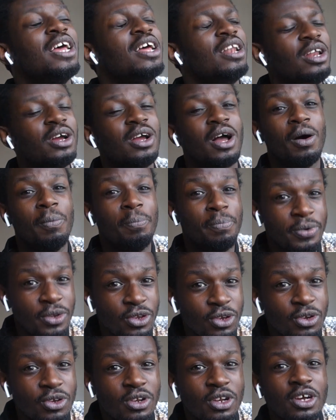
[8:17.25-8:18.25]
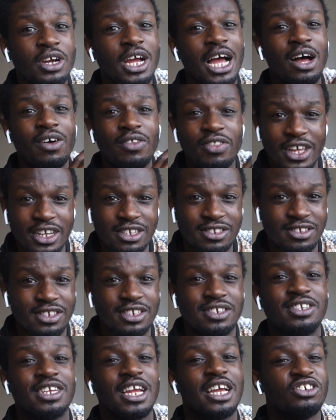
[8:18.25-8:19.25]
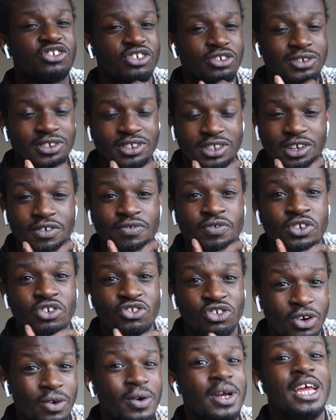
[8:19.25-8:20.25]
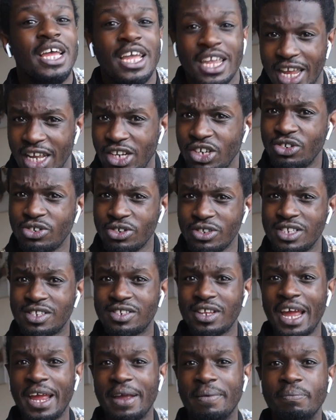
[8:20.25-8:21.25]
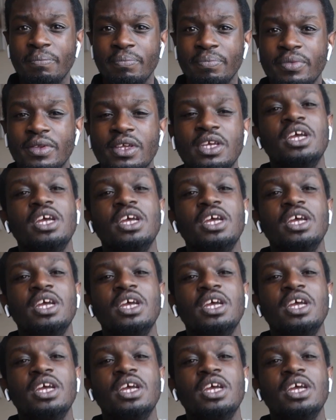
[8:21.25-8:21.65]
Look how they're sitting and showing self-control. Can you do the same?